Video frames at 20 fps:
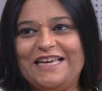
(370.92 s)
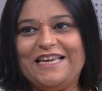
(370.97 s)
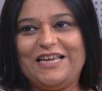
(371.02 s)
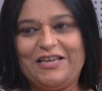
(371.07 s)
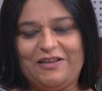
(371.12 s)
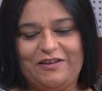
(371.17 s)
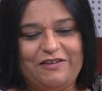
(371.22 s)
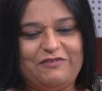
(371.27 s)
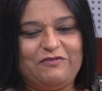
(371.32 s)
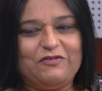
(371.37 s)

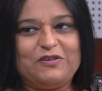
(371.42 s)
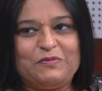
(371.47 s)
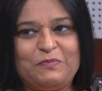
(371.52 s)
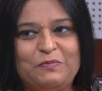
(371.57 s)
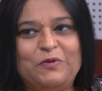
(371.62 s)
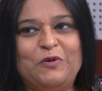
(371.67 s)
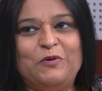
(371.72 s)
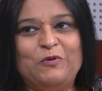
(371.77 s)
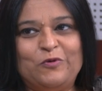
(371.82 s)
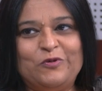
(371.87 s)
it was
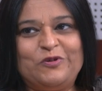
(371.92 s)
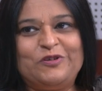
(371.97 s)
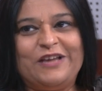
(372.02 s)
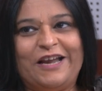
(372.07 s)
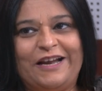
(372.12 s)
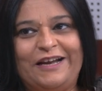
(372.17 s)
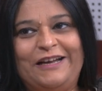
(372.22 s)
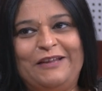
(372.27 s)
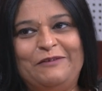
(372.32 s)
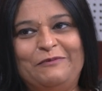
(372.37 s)
a huge
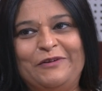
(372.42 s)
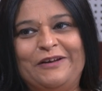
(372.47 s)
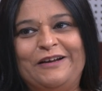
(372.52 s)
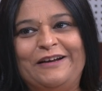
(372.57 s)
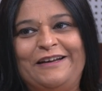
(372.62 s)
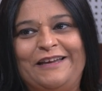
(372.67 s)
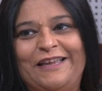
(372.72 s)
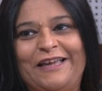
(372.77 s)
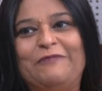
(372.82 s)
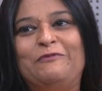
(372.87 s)

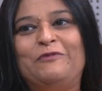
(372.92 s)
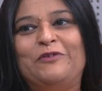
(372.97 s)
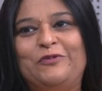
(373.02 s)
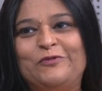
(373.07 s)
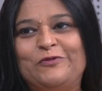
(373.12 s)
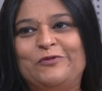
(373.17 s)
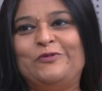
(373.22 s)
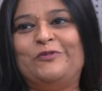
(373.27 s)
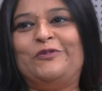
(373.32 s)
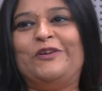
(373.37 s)
90-minute tape, which
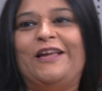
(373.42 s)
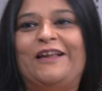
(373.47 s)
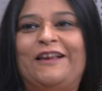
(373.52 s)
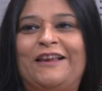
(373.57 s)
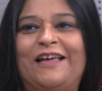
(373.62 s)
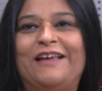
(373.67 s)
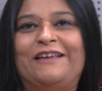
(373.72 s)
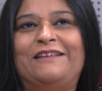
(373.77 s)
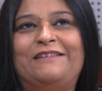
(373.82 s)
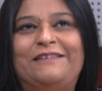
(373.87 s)
used to take
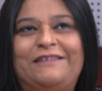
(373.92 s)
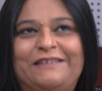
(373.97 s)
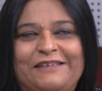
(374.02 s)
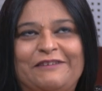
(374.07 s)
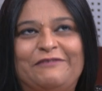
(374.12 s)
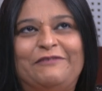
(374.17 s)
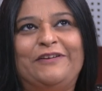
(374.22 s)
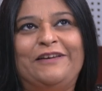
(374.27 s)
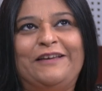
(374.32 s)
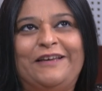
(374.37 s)
like
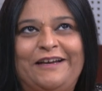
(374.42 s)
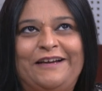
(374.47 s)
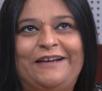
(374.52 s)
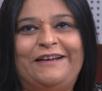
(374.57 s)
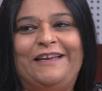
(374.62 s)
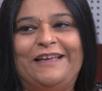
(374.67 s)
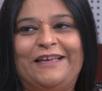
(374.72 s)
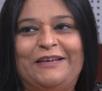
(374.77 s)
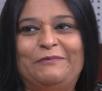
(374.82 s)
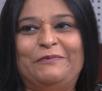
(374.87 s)
7,
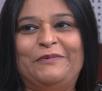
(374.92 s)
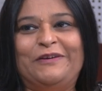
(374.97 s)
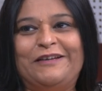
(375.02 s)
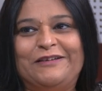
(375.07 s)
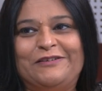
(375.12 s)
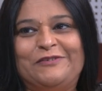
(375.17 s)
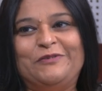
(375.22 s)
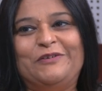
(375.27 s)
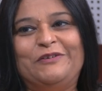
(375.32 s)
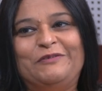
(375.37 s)
8, 10
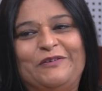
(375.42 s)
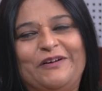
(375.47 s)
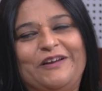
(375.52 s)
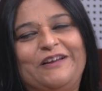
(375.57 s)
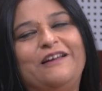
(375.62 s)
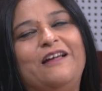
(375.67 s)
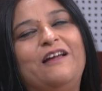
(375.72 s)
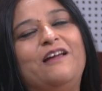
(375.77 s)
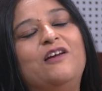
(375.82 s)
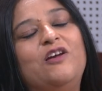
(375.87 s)
minutes to
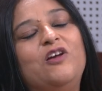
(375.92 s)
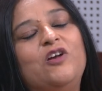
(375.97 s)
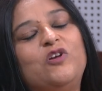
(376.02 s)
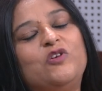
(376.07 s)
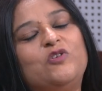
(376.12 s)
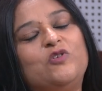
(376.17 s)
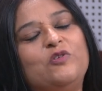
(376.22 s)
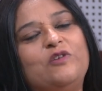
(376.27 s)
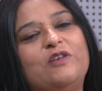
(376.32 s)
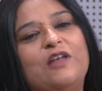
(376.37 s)
rewind.
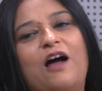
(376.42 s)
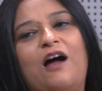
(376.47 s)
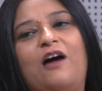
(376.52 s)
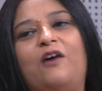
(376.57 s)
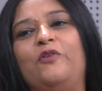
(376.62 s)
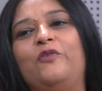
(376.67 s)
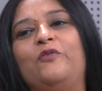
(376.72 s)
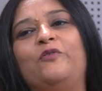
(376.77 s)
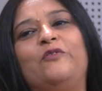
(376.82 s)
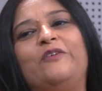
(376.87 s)
So now
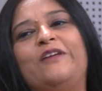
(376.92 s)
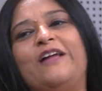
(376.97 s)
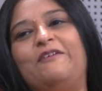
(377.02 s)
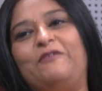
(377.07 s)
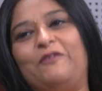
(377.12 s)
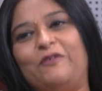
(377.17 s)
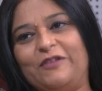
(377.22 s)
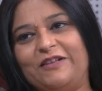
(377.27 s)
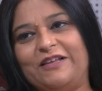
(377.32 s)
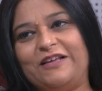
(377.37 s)
you don't
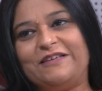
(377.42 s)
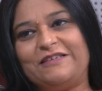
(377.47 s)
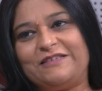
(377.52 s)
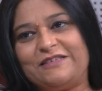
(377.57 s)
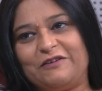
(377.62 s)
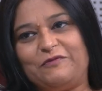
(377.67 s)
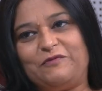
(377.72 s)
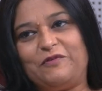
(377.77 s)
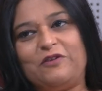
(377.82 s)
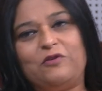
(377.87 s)
have all that
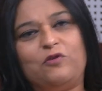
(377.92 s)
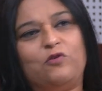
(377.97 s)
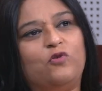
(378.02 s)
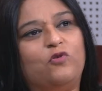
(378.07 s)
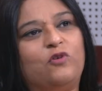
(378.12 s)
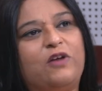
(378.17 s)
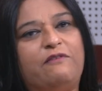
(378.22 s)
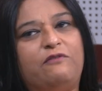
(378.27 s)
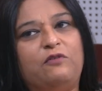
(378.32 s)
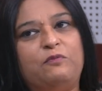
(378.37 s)
stuff, and you
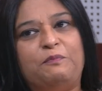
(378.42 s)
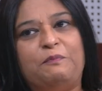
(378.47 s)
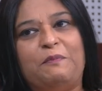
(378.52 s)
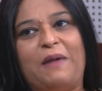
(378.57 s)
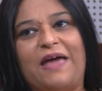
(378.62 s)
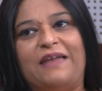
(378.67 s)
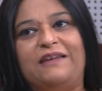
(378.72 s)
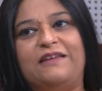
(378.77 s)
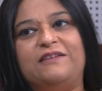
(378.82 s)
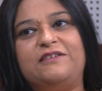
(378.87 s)
don't have to
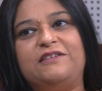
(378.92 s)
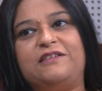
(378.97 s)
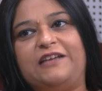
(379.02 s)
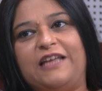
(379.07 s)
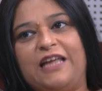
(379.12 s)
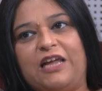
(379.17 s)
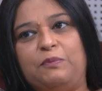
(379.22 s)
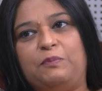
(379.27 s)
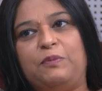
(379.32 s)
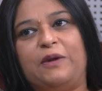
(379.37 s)
manage a
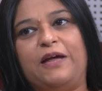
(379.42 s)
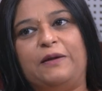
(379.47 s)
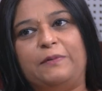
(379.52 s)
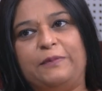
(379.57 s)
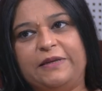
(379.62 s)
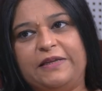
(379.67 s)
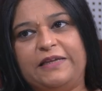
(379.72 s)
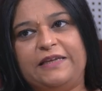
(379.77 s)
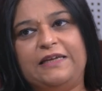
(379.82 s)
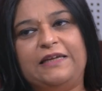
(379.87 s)
tape
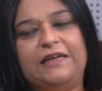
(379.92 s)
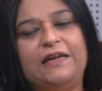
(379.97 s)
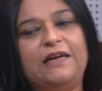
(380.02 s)
library.